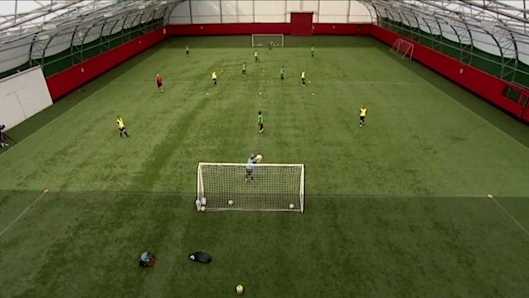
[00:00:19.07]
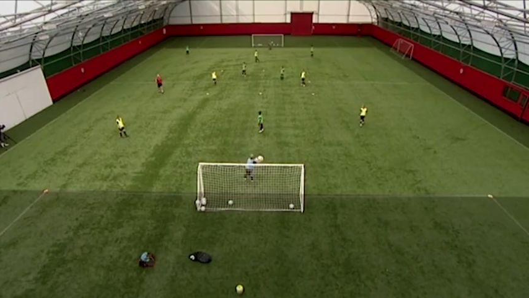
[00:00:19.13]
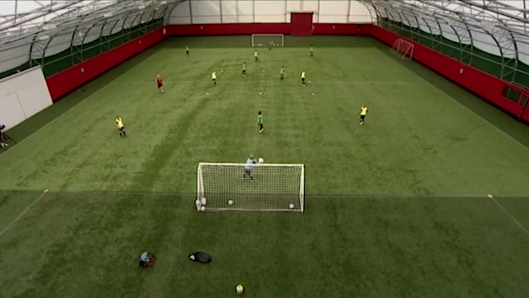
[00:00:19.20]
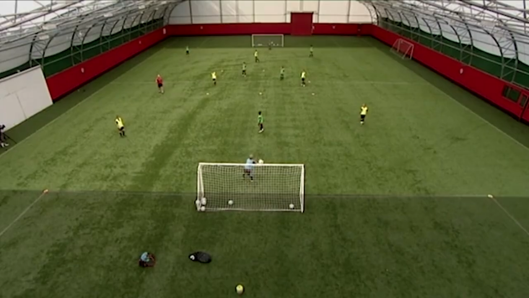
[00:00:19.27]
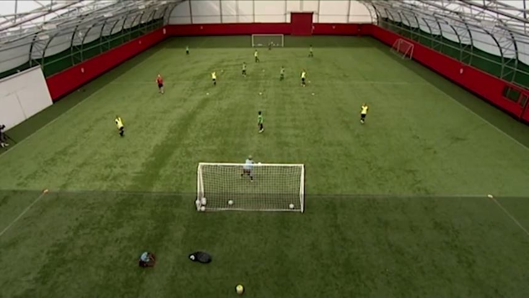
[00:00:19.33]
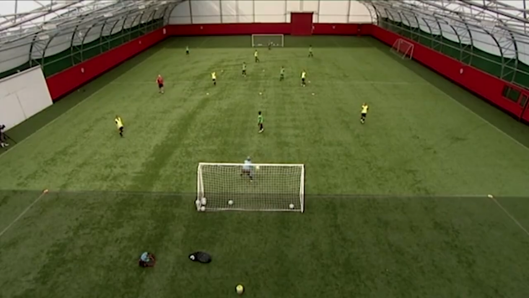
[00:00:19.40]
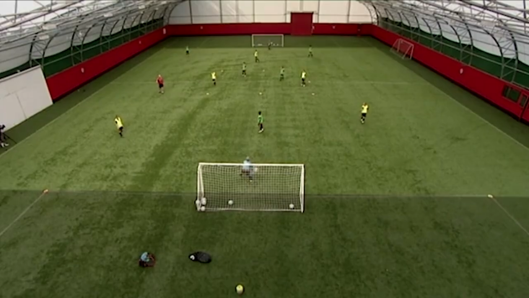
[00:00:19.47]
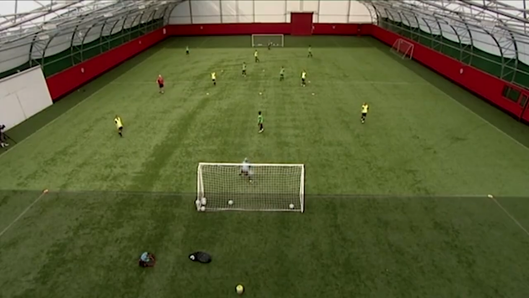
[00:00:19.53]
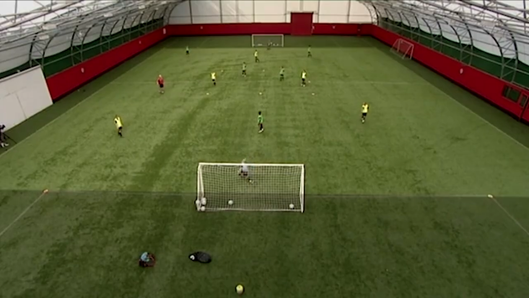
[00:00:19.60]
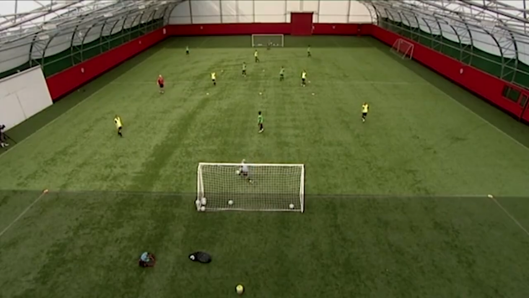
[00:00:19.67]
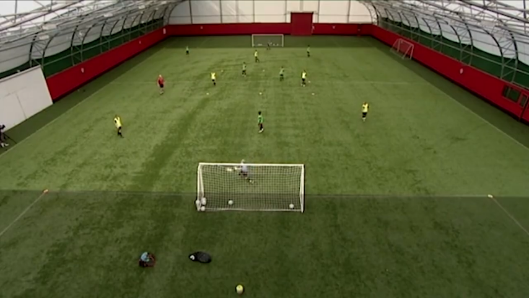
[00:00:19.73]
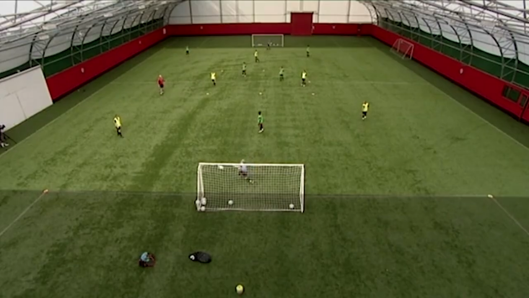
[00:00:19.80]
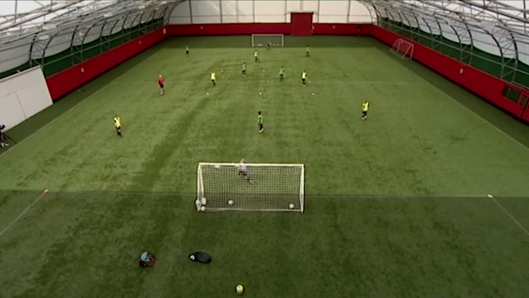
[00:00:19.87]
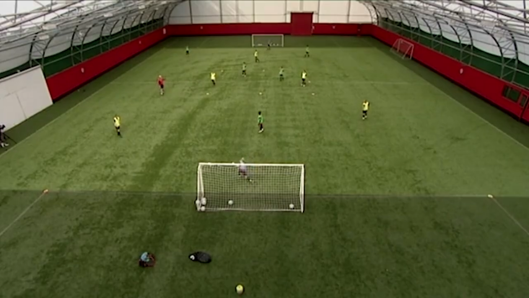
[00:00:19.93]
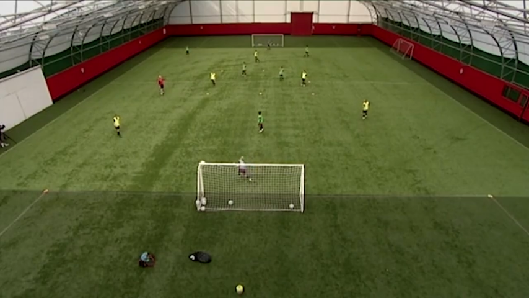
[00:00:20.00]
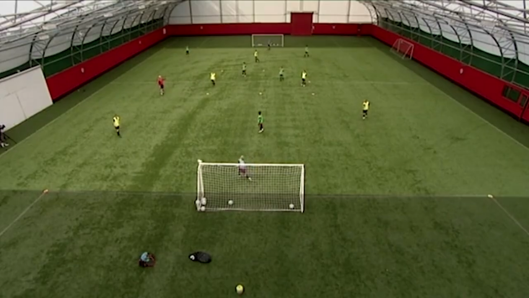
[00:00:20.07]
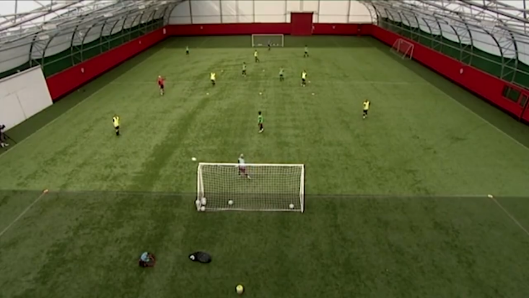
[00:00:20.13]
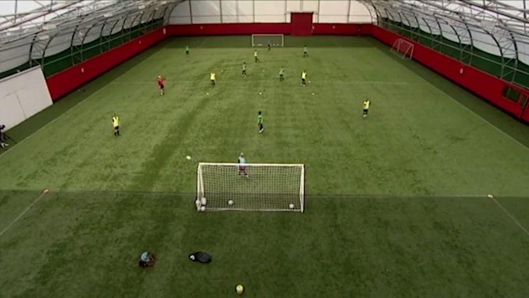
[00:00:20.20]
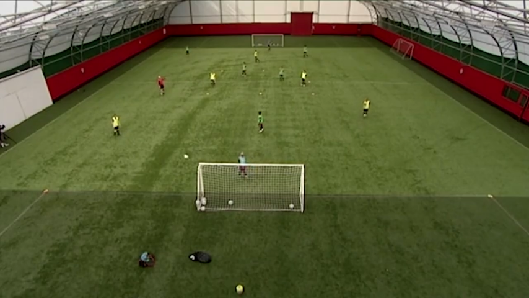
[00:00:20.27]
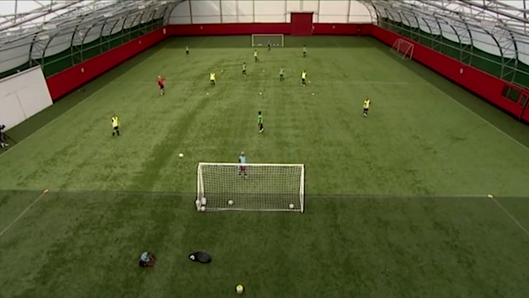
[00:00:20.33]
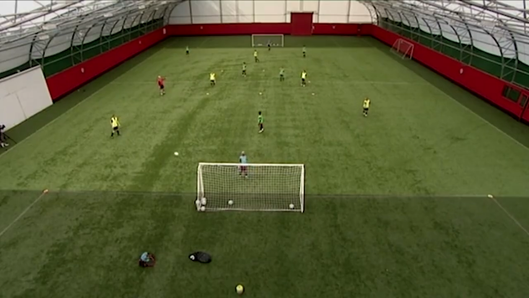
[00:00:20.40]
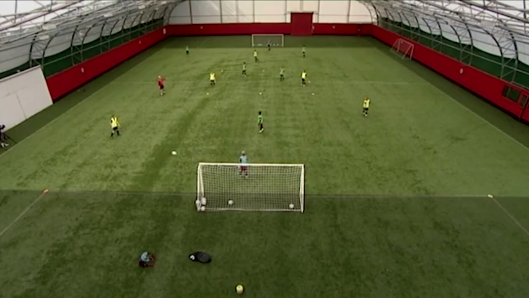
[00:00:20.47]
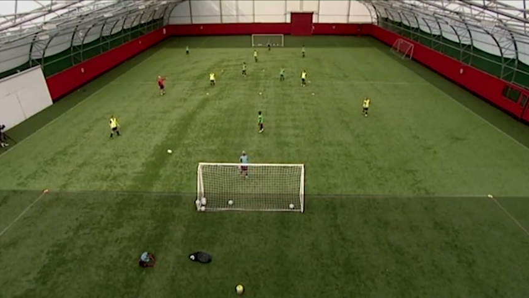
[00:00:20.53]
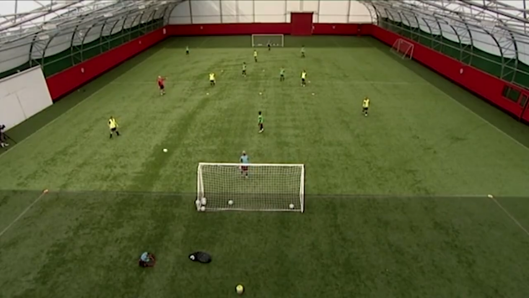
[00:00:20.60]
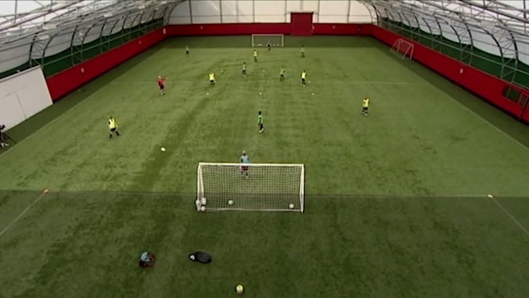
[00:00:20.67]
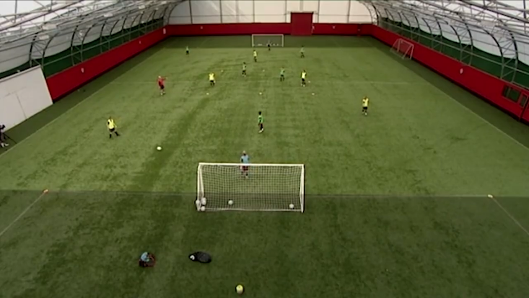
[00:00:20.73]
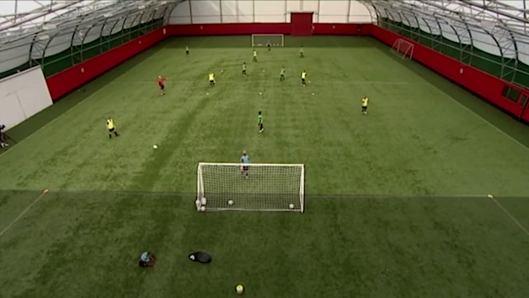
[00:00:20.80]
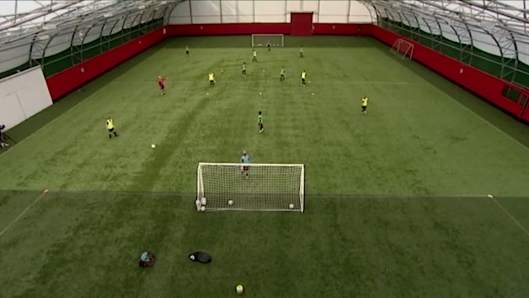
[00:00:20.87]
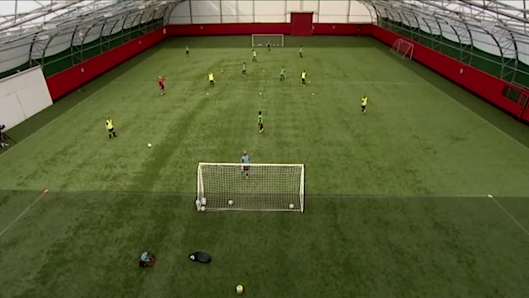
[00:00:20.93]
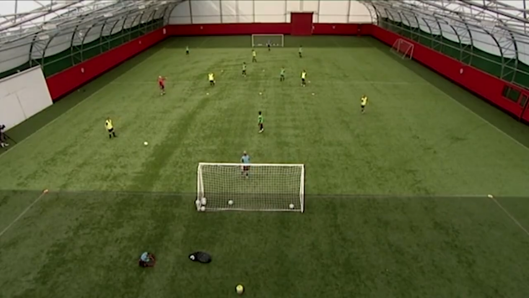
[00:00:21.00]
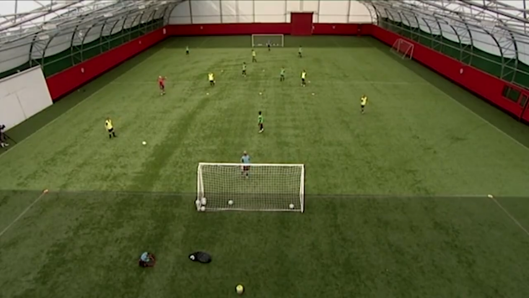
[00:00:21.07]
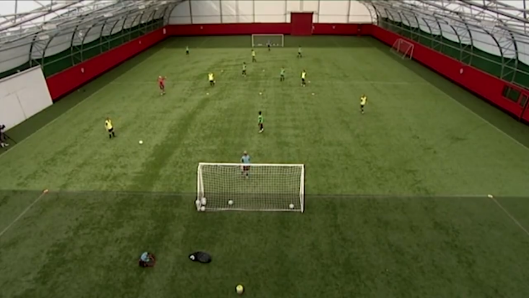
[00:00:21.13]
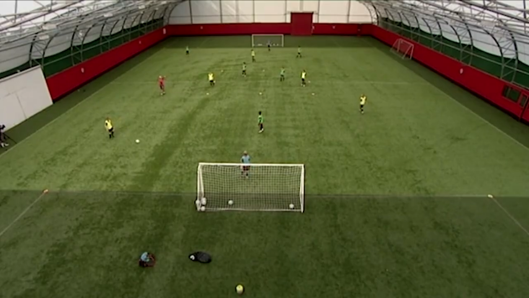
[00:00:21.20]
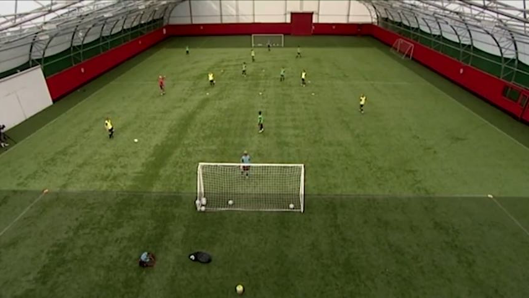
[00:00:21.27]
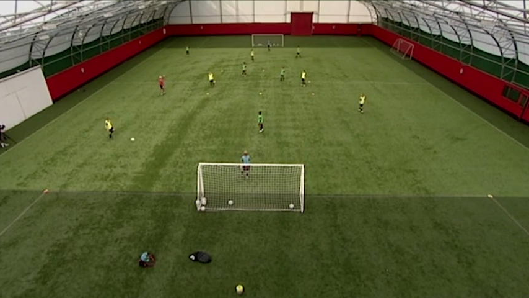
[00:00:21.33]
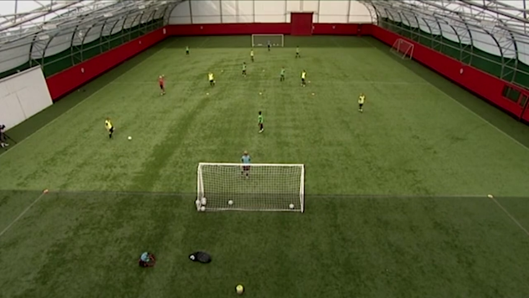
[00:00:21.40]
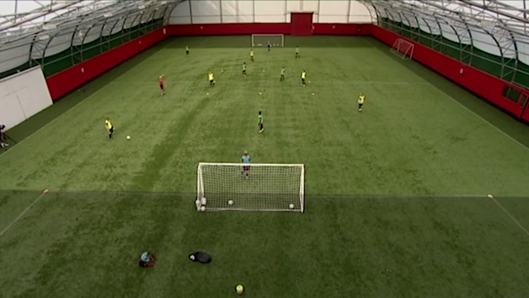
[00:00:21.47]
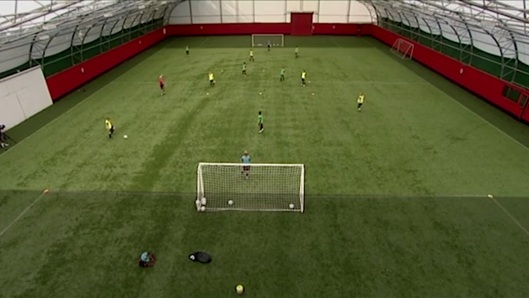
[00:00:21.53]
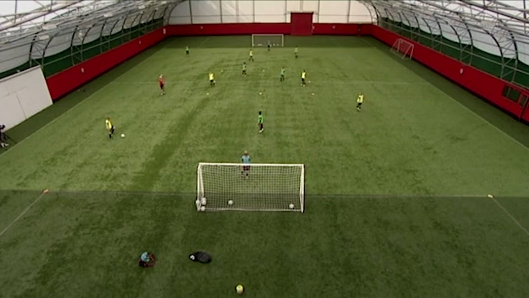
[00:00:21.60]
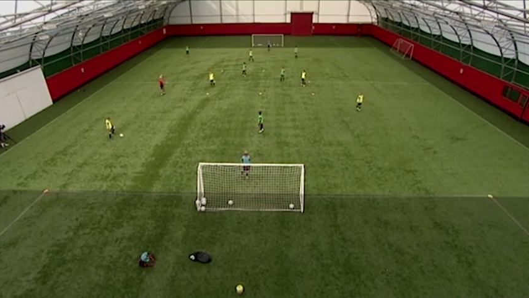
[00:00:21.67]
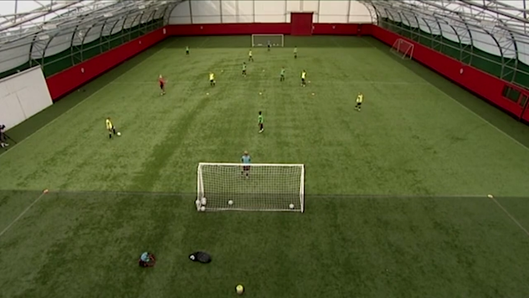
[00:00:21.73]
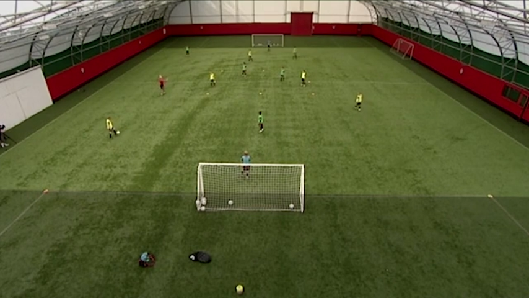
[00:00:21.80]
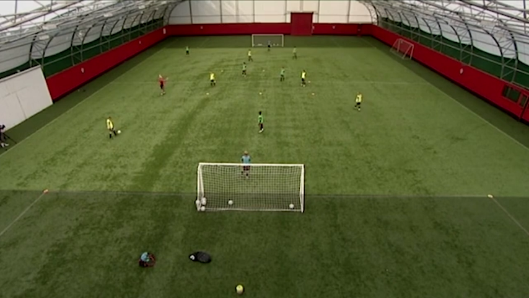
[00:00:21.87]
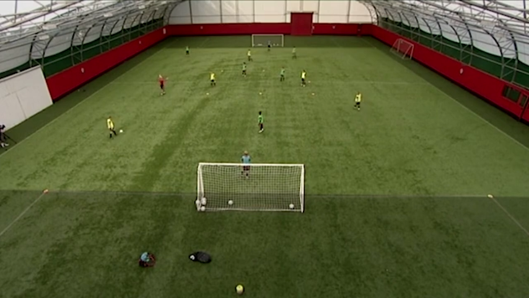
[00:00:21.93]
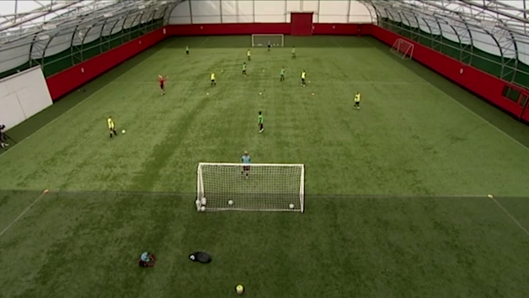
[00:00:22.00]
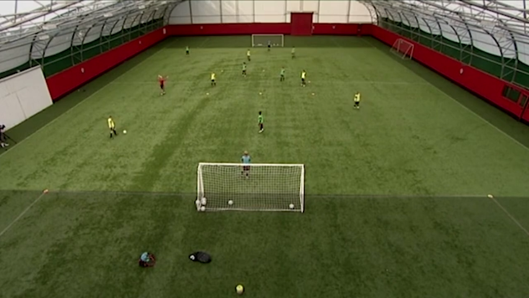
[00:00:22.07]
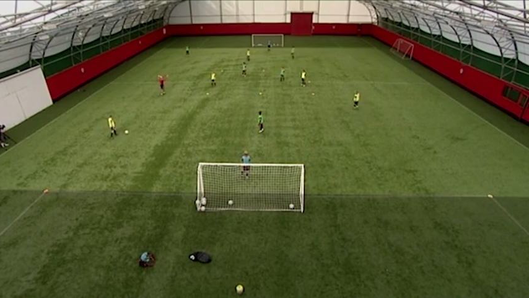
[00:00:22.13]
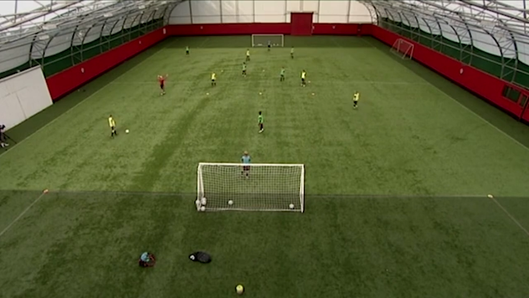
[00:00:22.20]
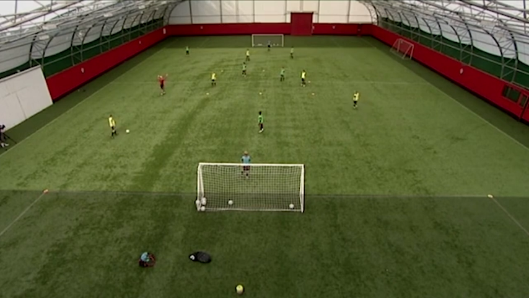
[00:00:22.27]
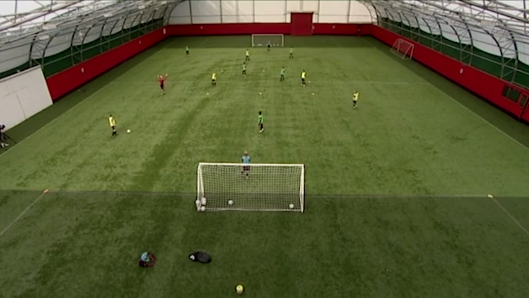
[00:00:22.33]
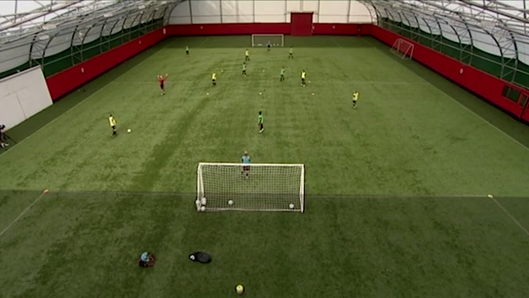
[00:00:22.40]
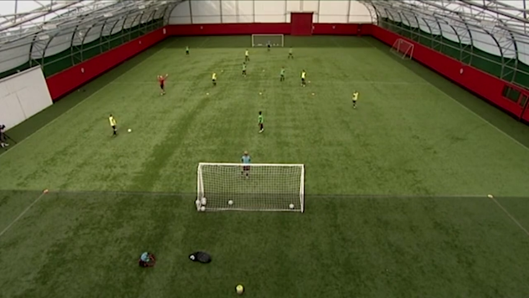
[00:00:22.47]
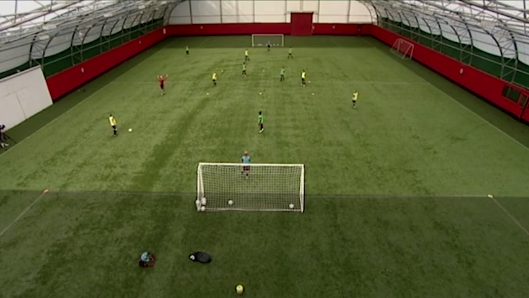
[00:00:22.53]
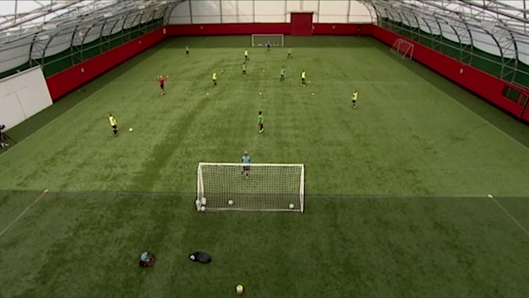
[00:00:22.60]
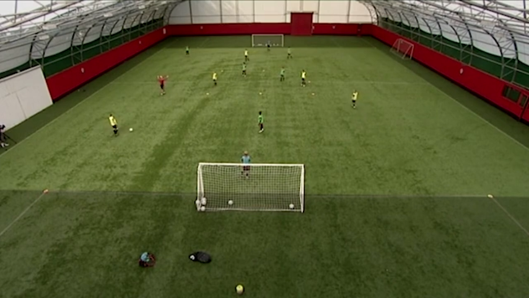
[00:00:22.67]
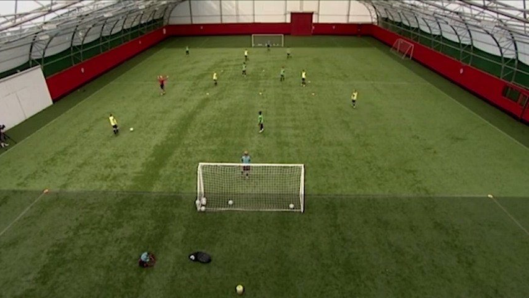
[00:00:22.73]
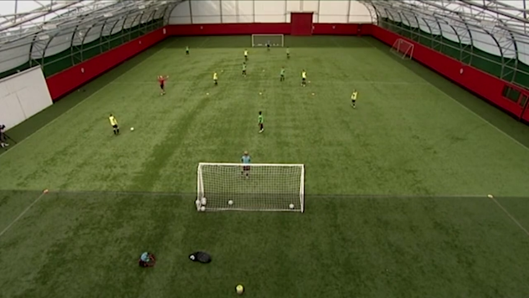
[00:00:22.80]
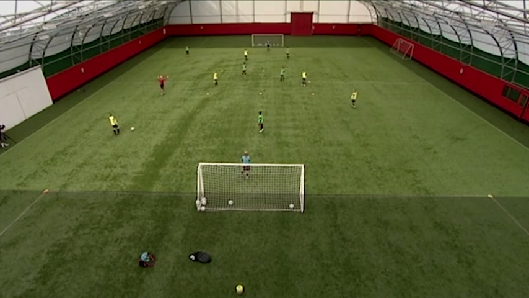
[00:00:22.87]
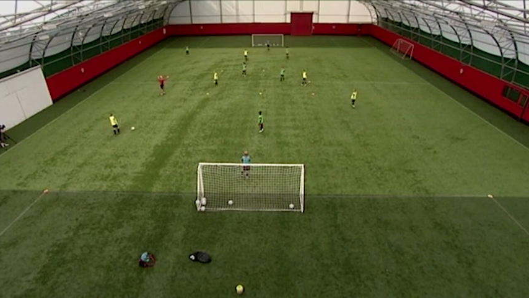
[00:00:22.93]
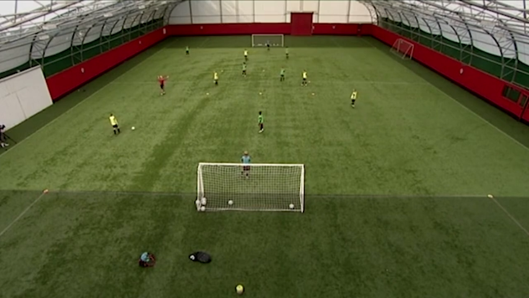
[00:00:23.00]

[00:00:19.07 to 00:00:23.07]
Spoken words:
[unreadable: no face in view]